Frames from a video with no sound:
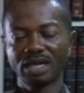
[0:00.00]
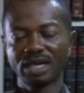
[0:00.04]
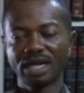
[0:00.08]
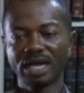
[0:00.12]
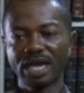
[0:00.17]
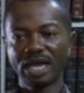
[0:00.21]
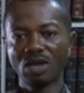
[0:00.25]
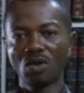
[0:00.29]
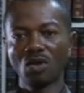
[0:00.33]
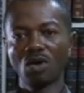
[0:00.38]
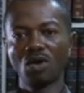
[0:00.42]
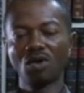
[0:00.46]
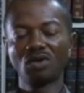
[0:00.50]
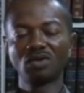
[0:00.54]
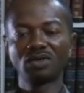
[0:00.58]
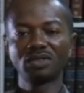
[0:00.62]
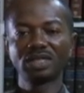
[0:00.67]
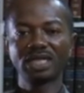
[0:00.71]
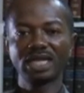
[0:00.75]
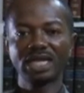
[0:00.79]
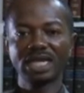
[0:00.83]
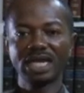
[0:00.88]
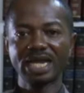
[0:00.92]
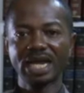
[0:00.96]
I
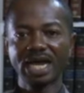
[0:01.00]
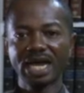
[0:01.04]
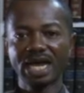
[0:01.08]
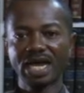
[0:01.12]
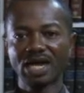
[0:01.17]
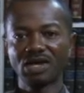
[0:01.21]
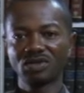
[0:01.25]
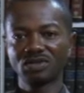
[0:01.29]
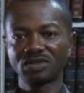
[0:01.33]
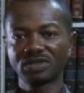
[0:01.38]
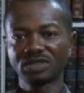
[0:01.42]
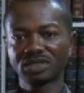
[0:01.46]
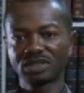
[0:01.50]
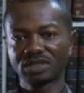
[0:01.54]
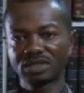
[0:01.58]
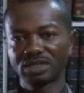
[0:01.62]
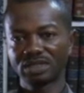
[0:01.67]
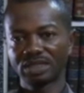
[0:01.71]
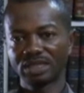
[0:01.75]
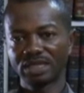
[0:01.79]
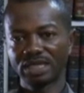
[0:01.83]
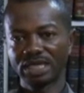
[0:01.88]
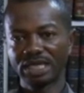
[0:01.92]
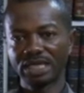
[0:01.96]
own a house
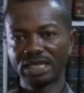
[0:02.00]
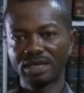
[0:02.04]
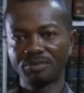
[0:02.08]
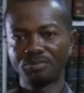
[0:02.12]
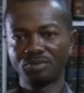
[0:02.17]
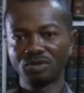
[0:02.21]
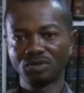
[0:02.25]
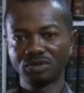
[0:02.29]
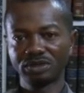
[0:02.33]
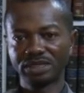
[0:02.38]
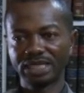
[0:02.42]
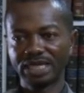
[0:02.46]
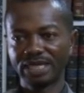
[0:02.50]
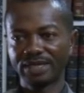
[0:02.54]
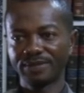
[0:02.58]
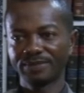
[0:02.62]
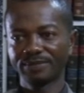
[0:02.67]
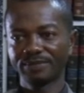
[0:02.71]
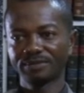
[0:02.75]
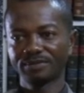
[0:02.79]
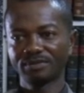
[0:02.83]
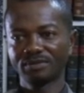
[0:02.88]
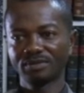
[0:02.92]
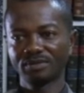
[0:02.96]
in Abuja,
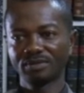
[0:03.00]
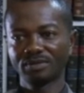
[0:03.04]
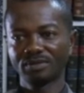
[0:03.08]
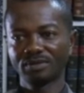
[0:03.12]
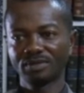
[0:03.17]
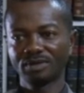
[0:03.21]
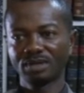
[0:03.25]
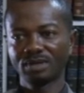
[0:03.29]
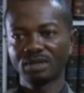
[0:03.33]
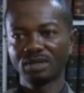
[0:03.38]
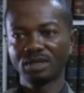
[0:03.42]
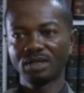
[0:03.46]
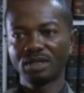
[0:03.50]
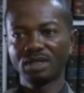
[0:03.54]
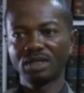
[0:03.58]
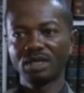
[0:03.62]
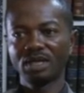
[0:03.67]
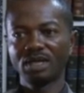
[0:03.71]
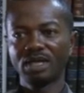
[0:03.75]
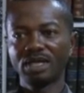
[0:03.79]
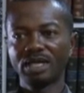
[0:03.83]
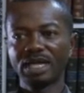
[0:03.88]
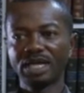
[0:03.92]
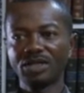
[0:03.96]

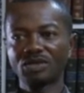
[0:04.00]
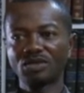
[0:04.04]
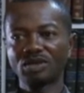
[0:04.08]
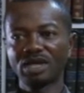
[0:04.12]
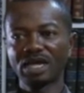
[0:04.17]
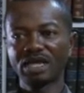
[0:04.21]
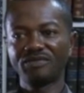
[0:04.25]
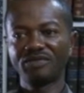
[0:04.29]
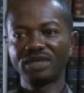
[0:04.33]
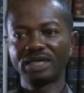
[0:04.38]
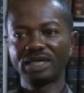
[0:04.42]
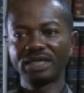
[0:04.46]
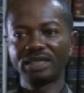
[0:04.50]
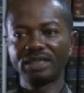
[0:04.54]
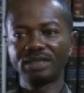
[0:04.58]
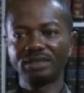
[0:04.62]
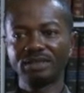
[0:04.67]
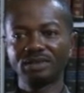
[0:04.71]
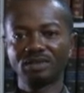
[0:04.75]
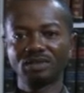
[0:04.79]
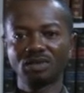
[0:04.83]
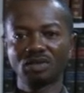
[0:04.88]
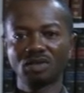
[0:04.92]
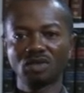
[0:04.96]
like you have in
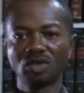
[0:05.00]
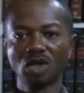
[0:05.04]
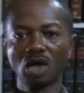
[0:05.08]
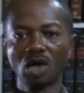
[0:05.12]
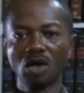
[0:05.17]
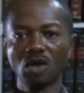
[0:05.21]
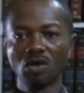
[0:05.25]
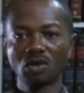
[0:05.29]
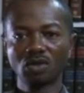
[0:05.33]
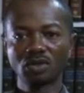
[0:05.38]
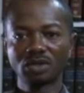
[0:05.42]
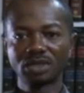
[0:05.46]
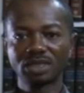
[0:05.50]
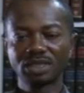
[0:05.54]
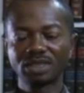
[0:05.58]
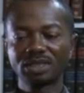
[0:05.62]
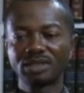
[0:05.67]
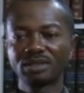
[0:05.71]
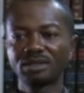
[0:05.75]
goat,